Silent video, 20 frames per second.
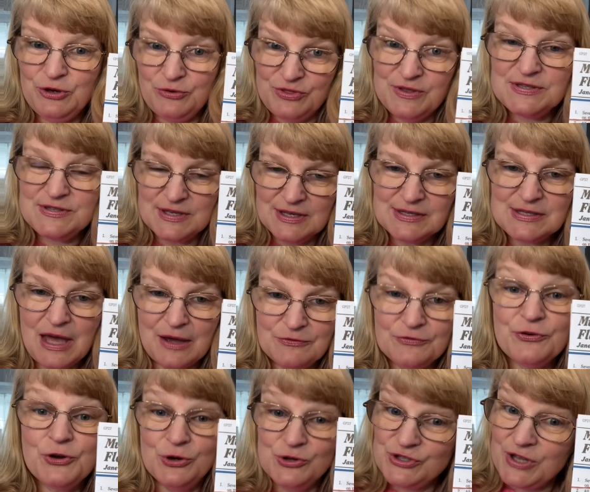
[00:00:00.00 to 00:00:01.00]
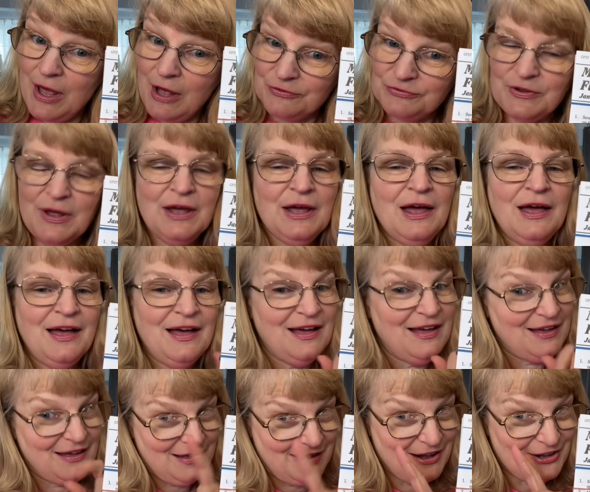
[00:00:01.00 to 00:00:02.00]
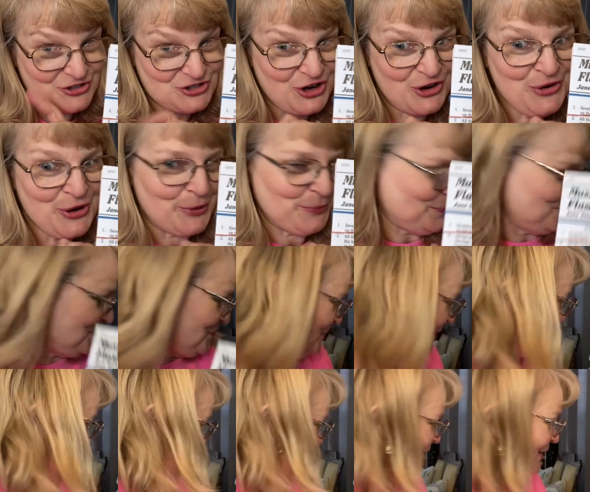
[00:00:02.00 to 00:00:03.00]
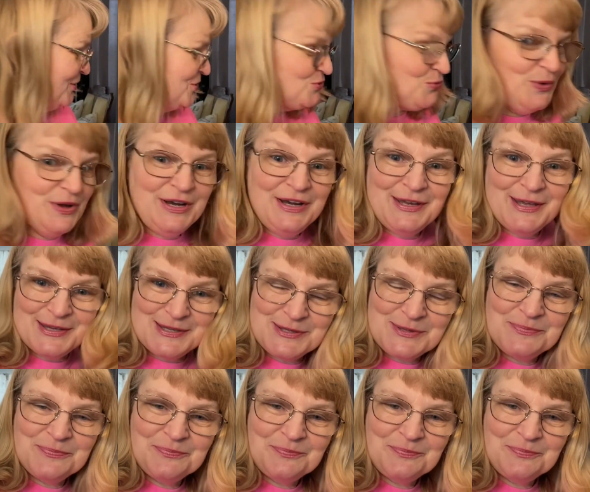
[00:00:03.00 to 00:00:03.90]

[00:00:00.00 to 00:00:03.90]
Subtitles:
these things out for yourself. I'll show you. Here's what it is.